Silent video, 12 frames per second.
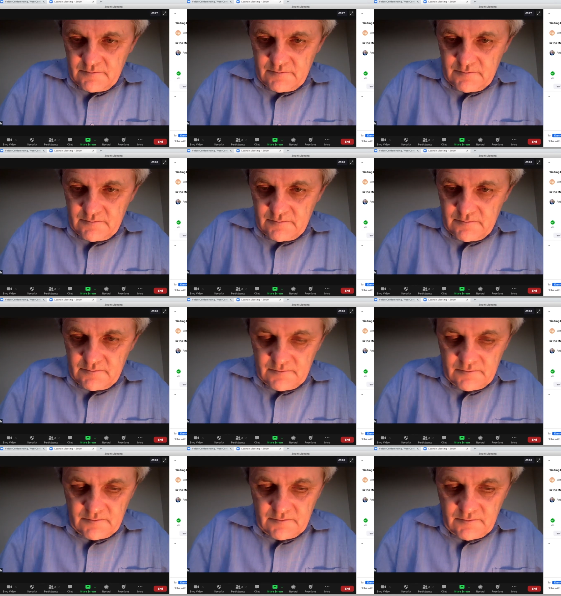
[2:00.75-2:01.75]

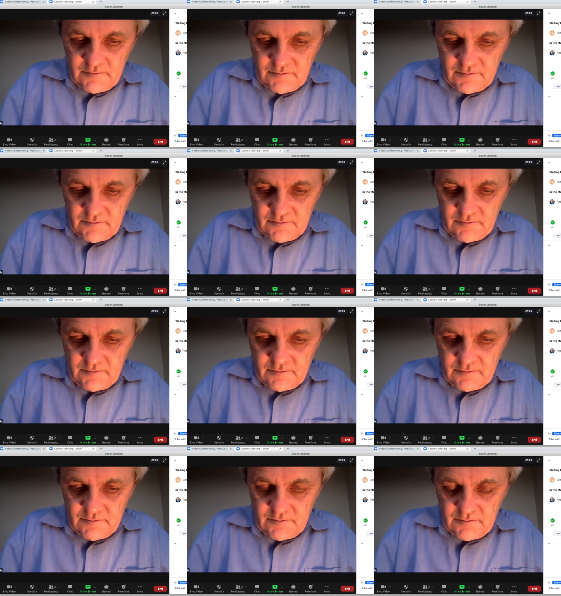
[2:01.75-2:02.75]

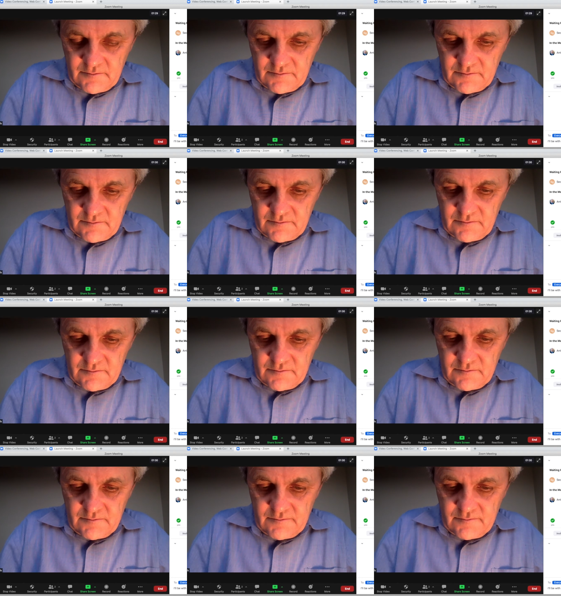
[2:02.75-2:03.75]

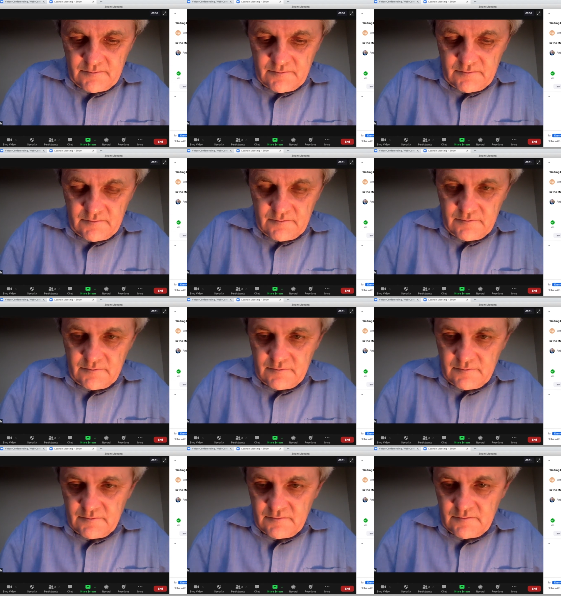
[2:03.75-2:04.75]

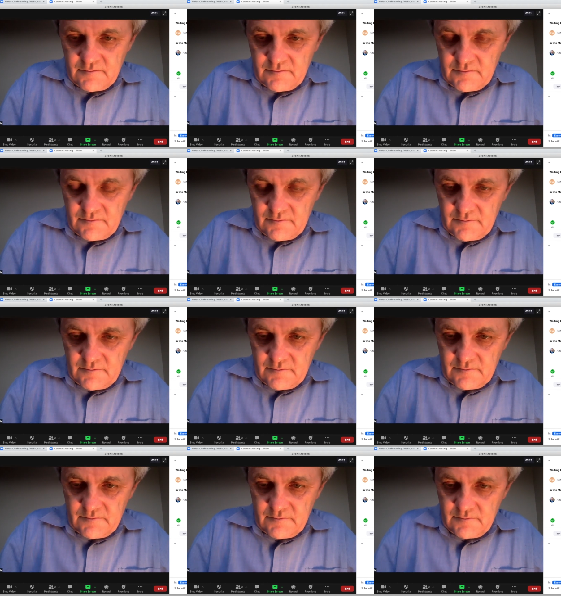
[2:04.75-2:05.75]

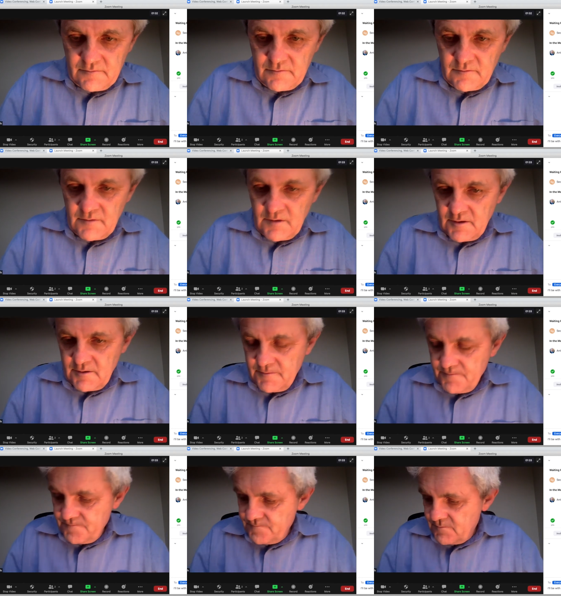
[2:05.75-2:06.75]

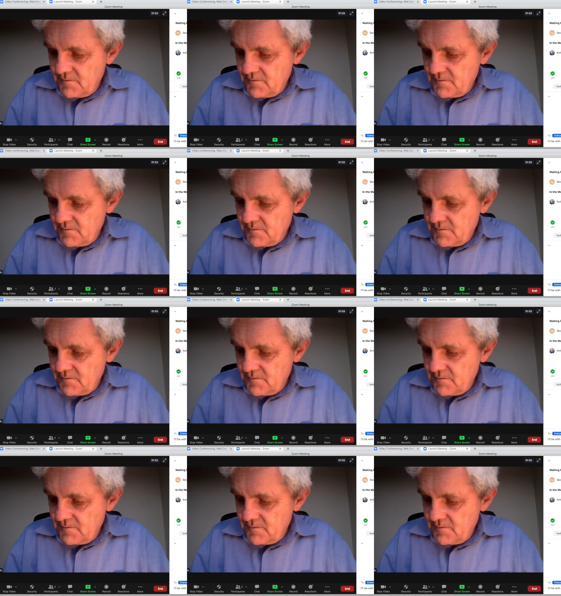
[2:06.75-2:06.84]
No one is speaking in this clip.